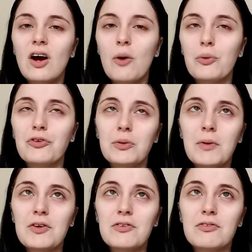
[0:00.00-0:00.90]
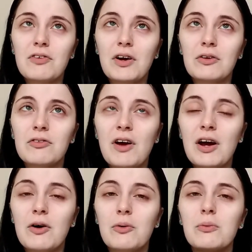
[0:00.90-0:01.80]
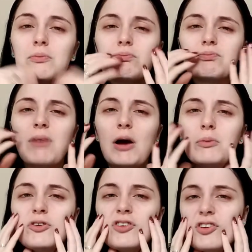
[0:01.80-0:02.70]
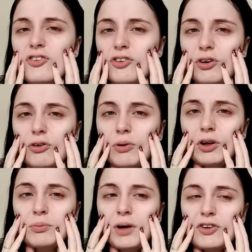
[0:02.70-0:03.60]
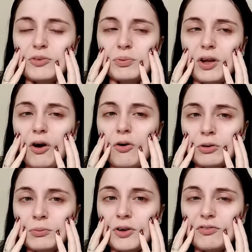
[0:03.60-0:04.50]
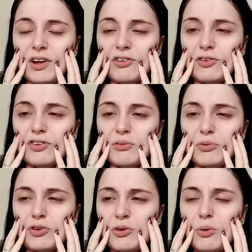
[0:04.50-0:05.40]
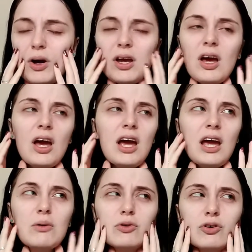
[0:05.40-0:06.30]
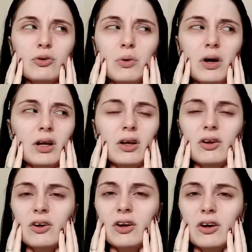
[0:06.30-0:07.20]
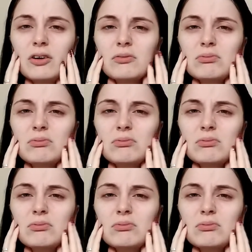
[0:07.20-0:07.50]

I wasn't a massive fan of how much it stung when I actually put it on my face, because it was quite like a